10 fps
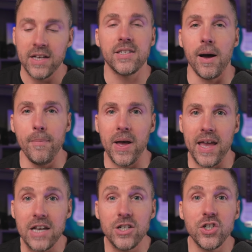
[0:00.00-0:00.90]
Some
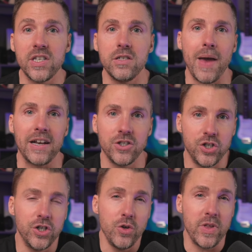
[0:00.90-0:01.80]
agencies manage
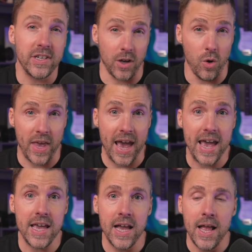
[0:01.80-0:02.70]
to do this
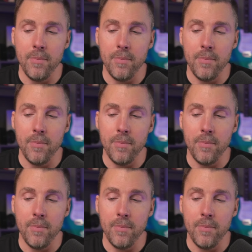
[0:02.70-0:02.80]
okay,